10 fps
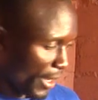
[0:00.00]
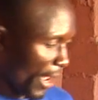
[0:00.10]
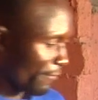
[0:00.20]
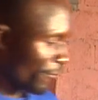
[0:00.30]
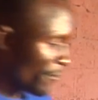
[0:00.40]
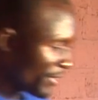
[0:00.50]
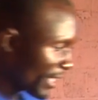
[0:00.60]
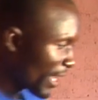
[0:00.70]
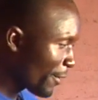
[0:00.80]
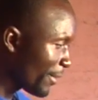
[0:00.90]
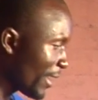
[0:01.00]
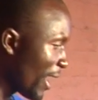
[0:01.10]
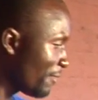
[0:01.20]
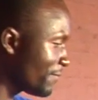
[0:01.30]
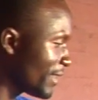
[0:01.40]
And from there we
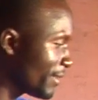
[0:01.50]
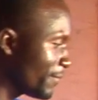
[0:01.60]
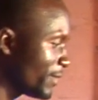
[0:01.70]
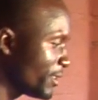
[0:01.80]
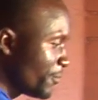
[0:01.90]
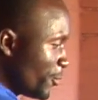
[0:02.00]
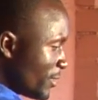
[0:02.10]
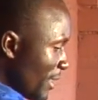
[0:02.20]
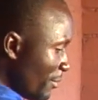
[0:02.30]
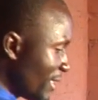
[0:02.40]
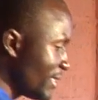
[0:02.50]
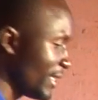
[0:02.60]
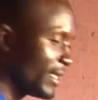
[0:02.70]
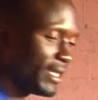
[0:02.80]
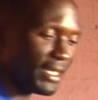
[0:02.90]
have the diffuser
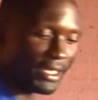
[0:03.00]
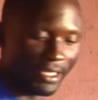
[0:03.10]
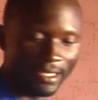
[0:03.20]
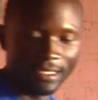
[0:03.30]
basin here.